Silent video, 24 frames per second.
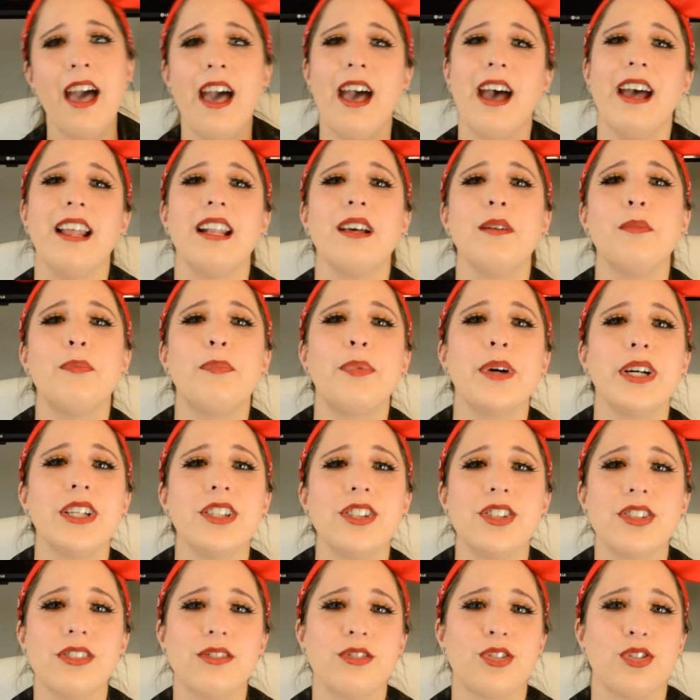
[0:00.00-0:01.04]
and a
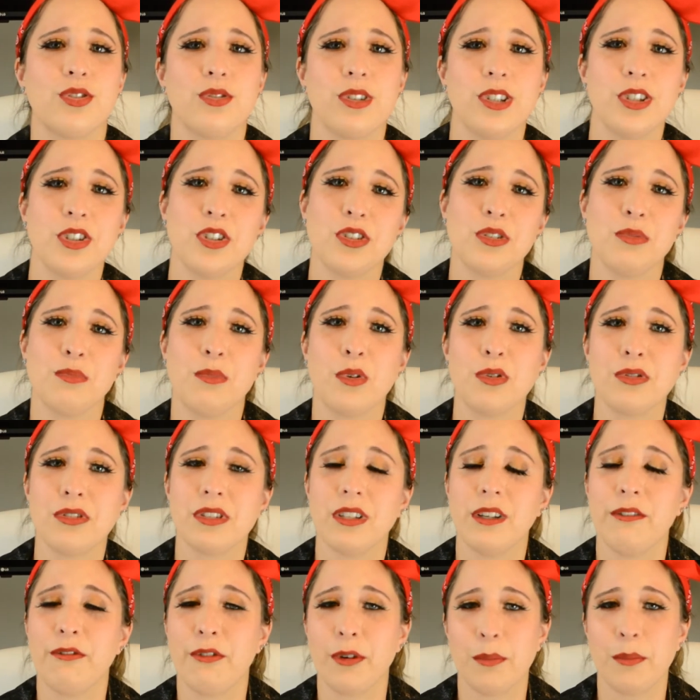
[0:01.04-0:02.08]
bunch of strangers,
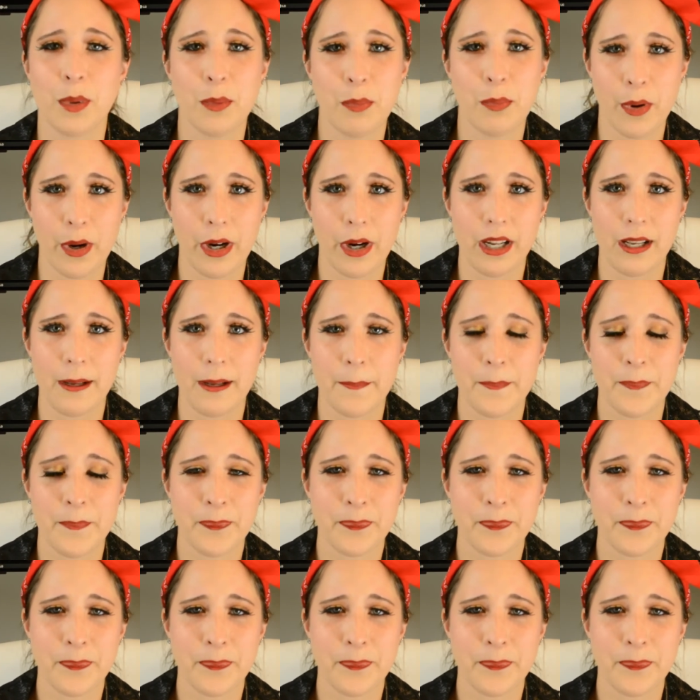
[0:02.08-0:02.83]
mostly from a party.